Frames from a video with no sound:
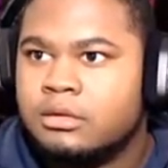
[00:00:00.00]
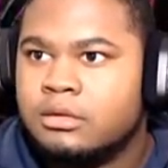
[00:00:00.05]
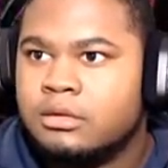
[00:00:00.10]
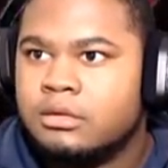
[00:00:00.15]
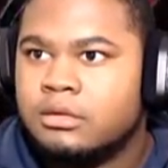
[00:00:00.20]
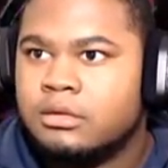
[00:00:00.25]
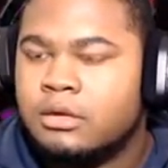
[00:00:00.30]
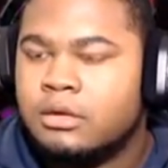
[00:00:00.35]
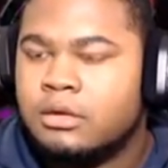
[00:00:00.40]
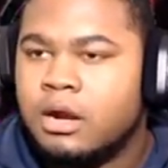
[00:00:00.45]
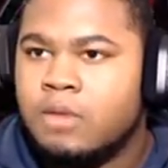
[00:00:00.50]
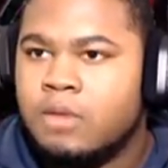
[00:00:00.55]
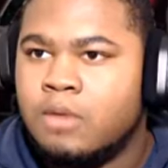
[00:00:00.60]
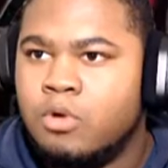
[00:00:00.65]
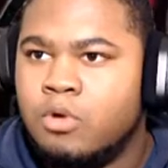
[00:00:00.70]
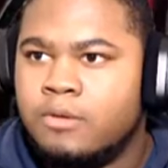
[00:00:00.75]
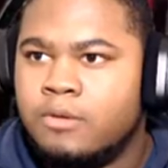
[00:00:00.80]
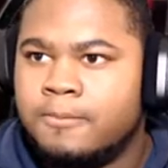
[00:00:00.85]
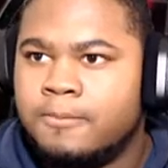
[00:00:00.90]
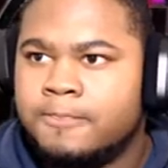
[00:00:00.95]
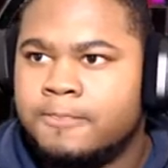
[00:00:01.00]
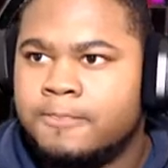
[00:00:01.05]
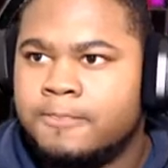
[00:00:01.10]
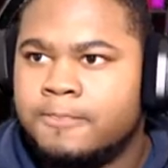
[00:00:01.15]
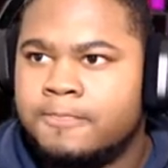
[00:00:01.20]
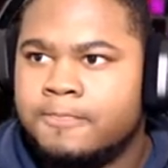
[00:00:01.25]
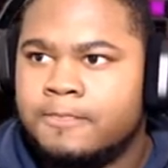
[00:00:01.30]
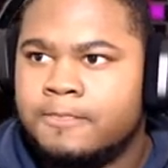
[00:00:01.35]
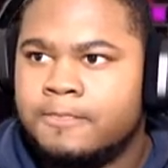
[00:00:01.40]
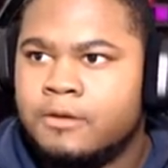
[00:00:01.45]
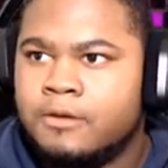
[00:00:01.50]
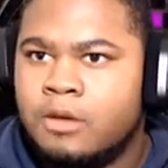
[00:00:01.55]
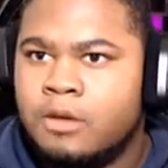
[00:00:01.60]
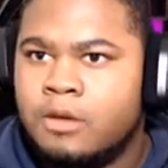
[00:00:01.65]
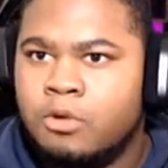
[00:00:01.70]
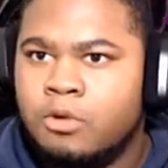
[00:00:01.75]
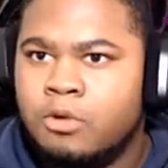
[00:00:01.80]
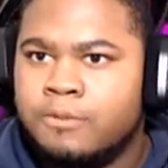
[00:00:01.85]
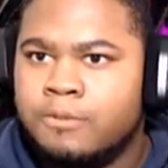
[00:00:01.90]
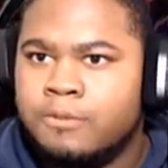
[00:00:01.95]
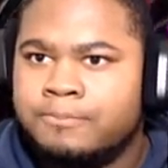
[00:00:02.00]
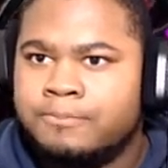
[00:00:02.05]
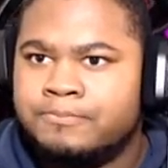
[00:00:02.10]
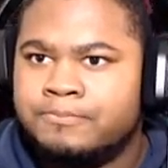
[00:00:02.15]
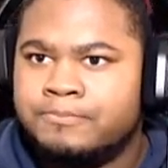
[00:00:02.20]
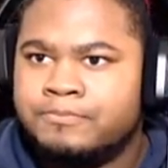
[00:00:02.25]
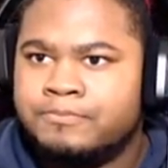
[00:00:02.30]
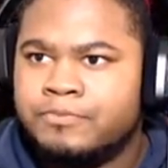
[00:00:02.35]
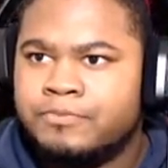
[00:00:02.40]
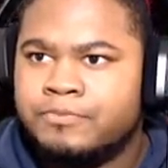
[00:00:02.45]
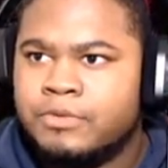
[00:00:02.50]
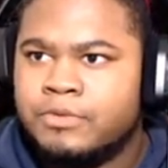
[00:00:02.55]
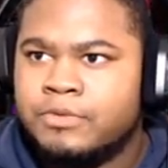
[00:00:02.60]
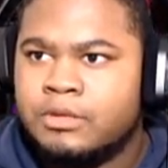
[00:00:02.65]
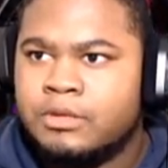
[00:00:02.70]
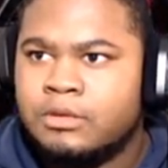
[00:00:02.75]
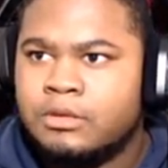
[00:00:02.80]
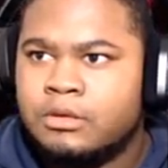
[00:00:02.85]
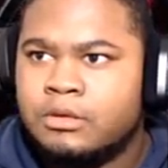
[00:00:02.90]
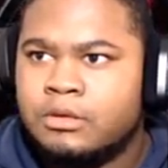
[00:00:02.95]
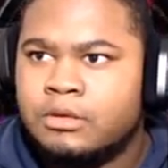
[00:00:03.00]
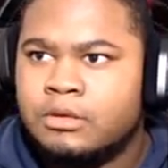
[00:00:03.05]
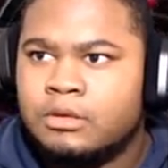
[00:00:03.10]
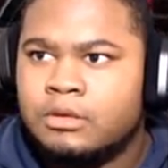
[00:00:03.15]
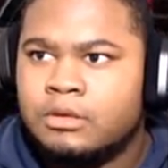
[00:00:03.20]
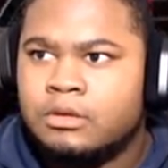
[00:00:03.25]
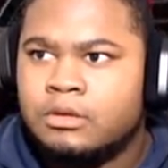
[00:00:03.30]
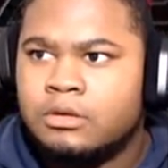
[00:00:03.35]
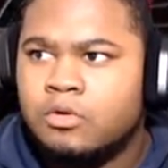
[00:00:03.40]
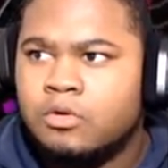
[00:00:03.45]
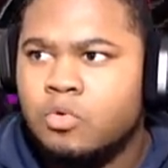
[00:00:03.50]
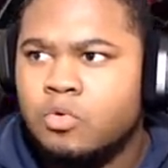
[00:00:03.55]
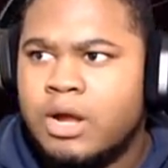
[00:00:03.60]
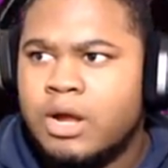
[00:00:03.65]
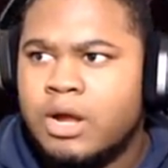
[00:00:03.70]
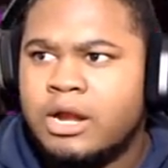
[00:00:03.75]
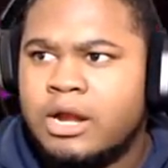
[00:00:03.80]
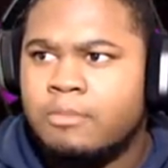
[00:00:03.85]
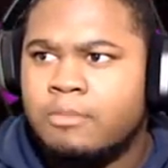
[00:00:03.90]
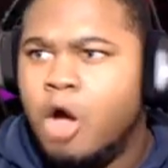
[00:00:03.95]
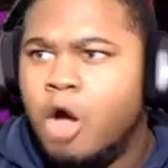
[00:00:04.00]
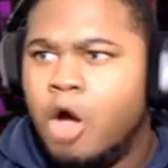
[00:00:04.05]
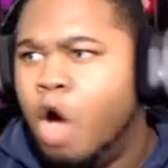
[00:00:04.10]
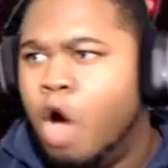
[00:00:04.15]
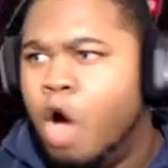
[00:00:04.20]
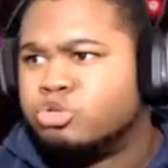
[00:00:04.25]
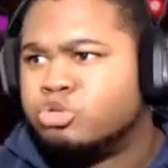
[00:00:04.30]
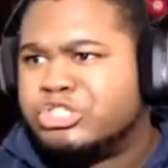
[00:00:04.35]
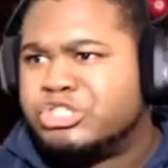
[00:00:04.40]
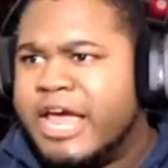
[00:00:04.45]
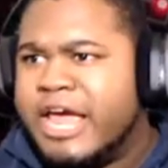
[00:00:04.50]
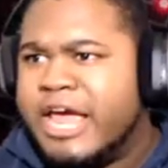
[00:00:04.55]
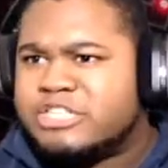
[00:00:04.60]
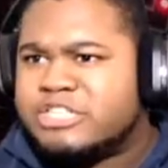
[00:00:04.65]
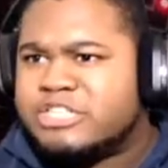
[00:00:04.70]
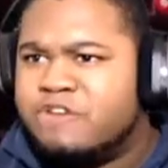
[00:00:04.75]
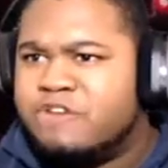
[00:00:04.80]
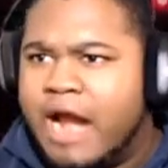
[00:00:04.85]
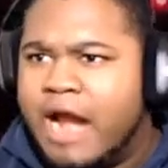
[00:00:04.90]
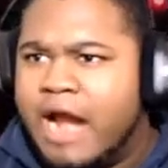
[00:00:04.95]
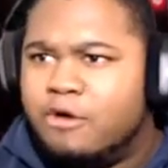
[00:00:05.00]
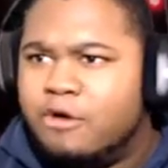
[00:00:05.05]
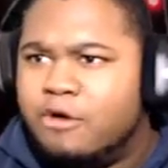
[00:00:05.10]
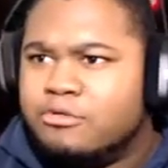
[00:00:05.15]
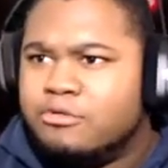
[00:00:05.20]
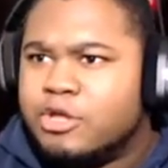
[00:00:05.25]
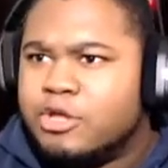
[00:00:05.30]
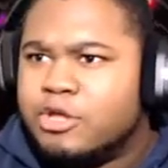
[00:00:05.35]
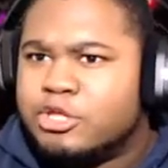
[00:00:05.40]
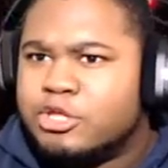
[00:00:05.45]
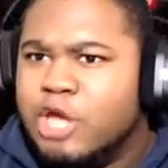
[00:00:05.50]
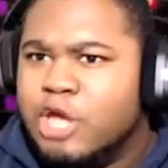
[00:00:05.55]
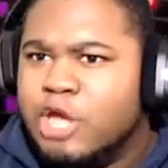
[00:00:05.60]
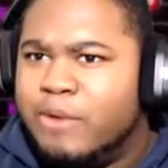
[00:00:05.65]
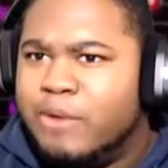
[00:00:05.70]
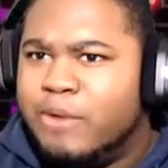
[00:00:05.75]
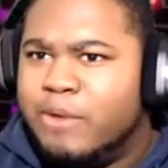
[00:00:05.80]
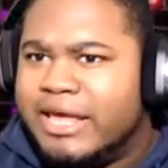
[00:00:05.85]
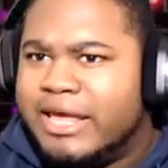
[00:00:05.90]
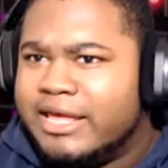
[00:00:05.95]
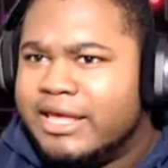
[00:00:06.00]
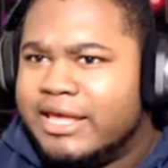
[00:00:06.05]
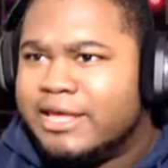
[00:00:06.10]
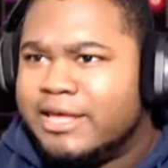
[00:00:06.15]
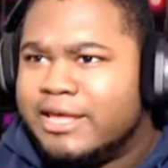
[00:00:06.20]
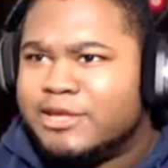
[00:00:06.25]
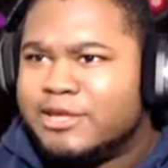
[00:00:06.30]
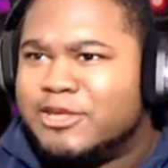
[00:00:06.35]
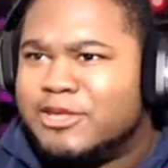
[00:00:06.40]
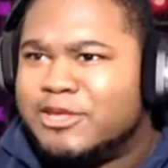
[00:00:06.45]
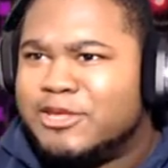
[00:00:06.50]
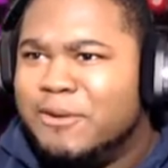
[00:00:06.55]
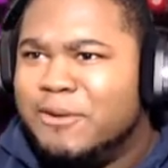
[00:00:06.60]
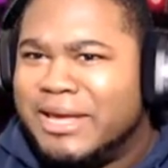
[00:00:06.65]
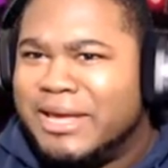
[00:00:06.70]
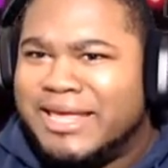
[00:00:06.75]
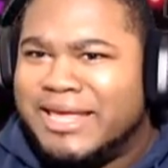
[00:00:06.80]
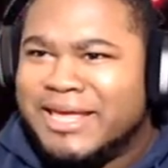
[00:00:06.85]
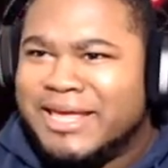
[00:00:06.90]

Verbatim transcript: Alright, come on. Come on. Ooh, I hear him. Oh, shit! Turn around! Yee! Yee!